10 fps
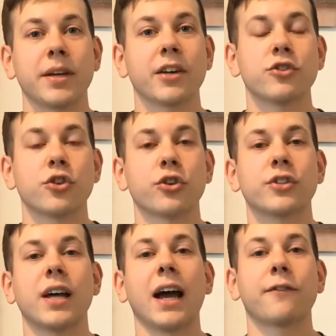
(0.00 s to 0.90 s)
because your
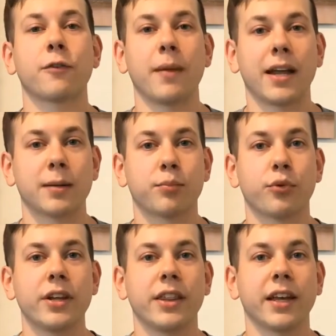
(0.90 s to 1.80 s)
diaphragmatic
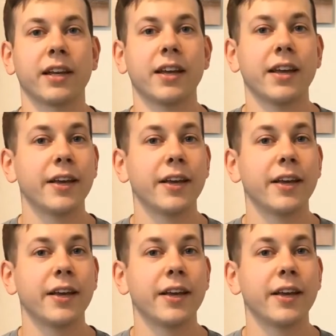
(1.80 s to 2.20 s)
breathing